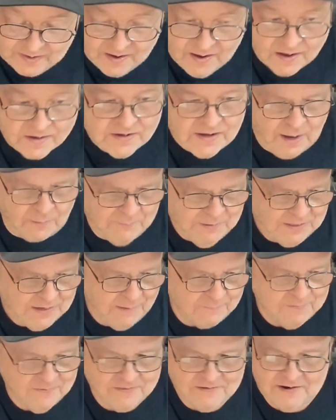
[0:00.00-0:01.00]
Coming
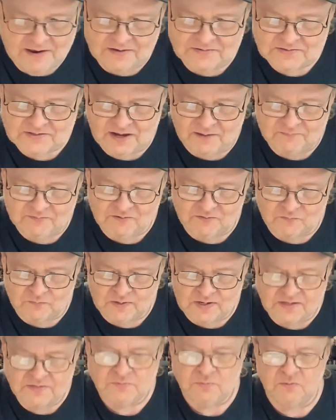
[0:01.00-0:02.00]
up in the next couple of
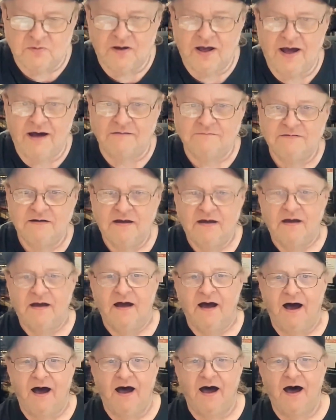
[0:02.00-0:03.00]
weeks, we'll have
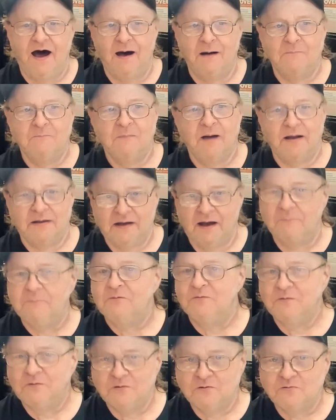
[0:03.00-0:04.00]
a
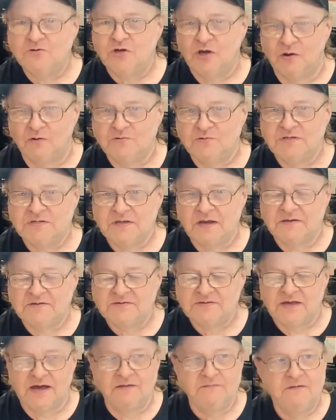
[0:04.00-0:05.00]
couple of new shows, as I
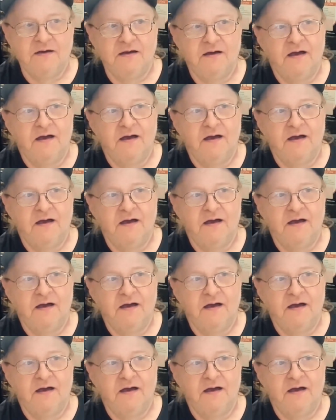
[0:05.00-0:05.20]
said,